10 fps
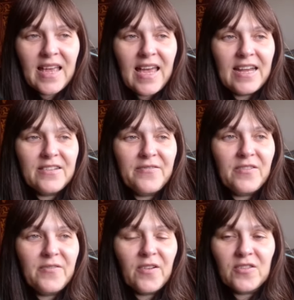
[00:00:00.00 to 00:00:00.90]
and if
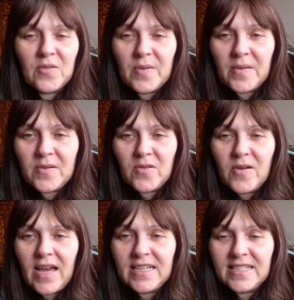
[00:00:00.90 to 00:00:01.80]
you followed the people who
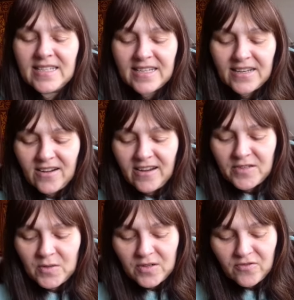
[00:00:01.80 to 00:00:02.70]
had Insta
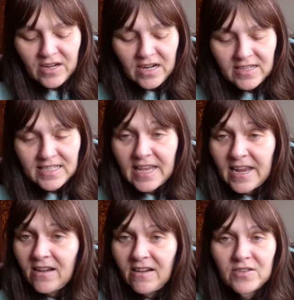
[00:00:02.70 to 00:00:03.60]
lives, you would realise their
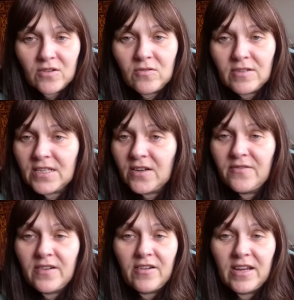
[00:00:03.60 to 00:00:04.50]
lives are also
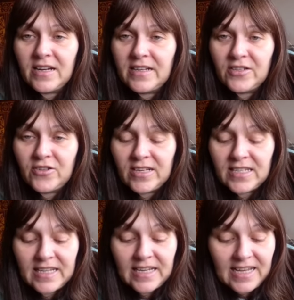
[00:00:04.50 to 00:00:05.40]
very
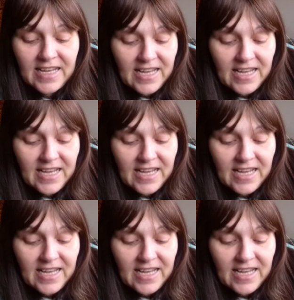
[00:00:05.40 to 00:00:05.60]
uninteresting.